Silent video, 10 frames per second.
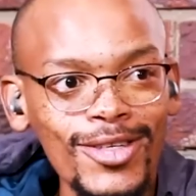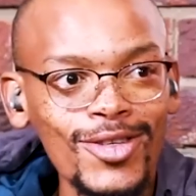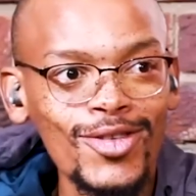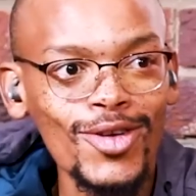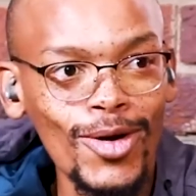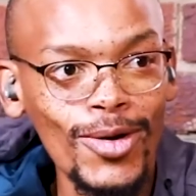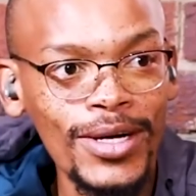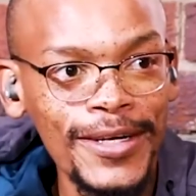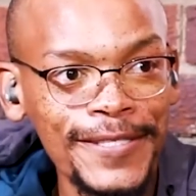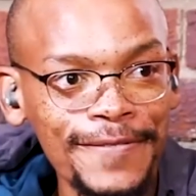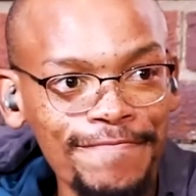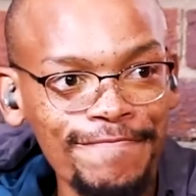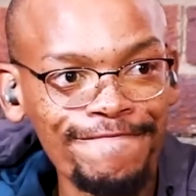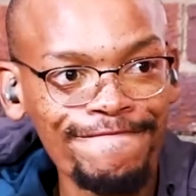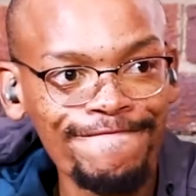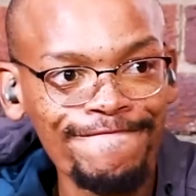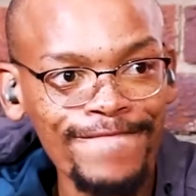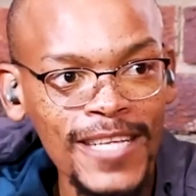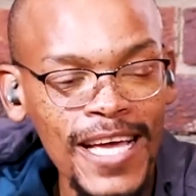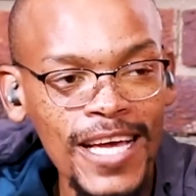So
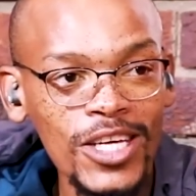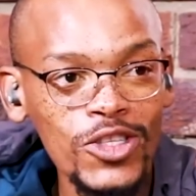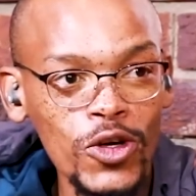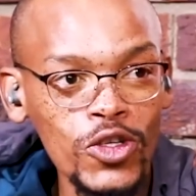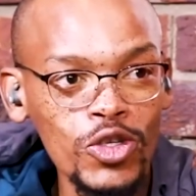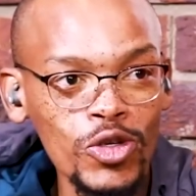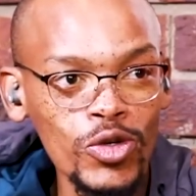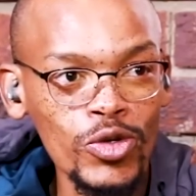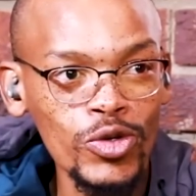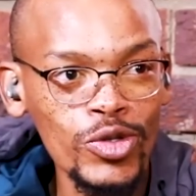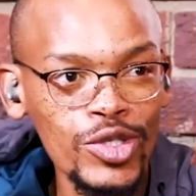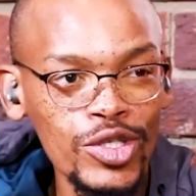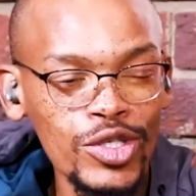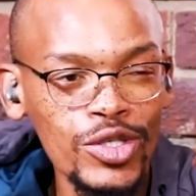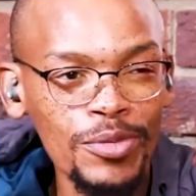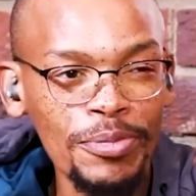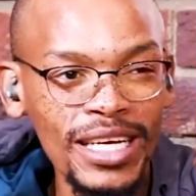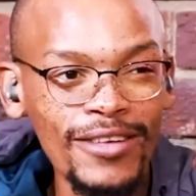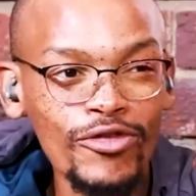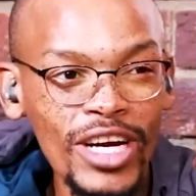it's going to
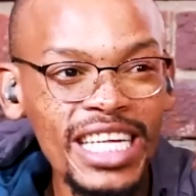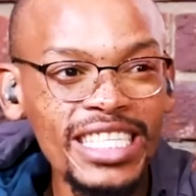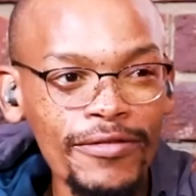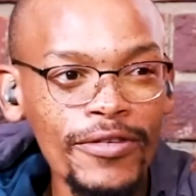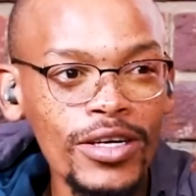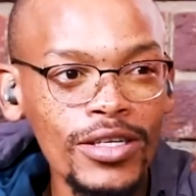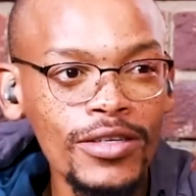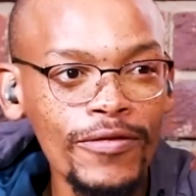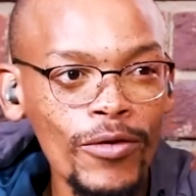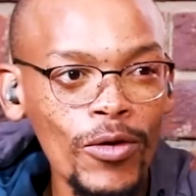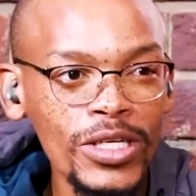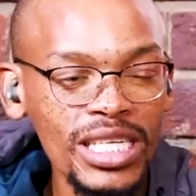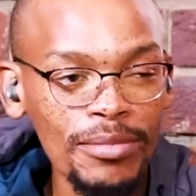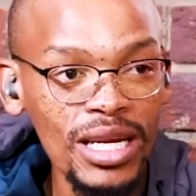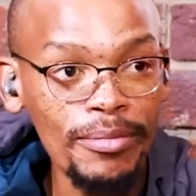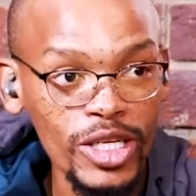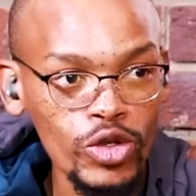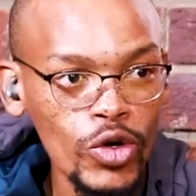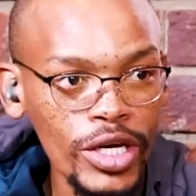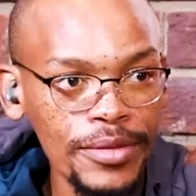be really difficult for Shamila
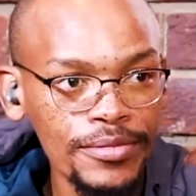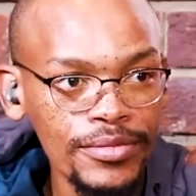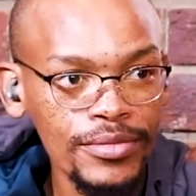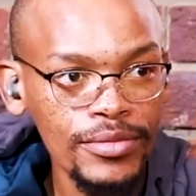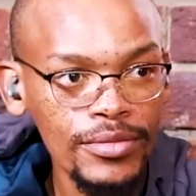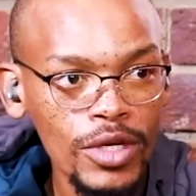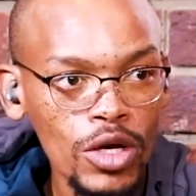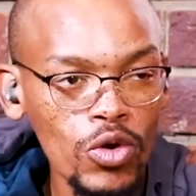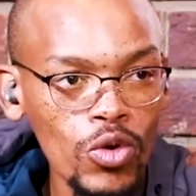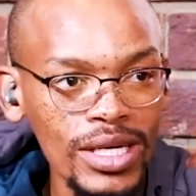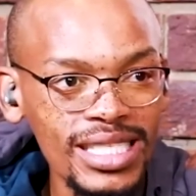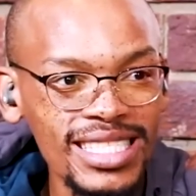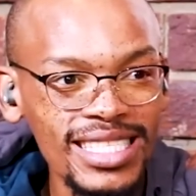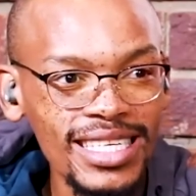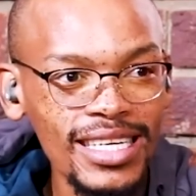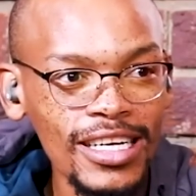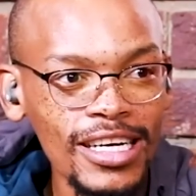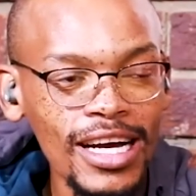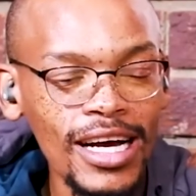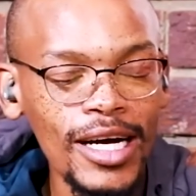Batoy, who was
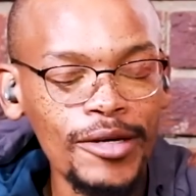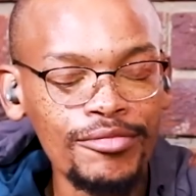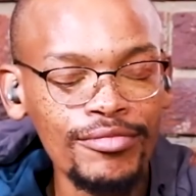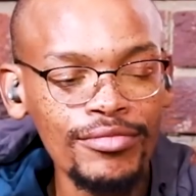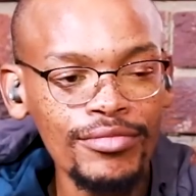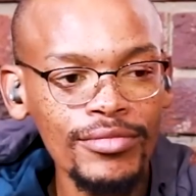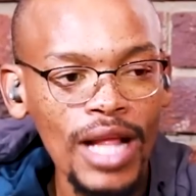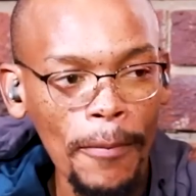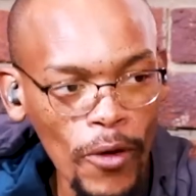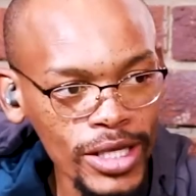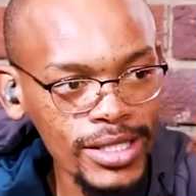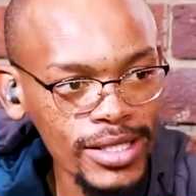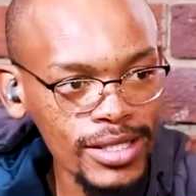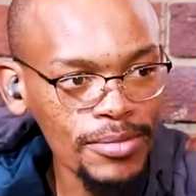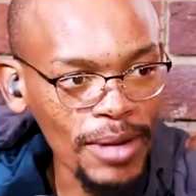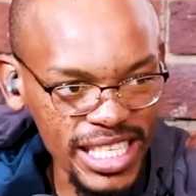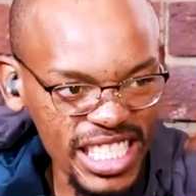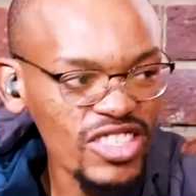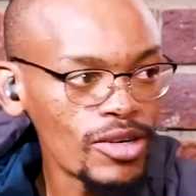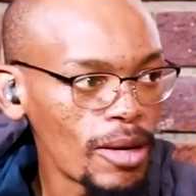appointed by Cyril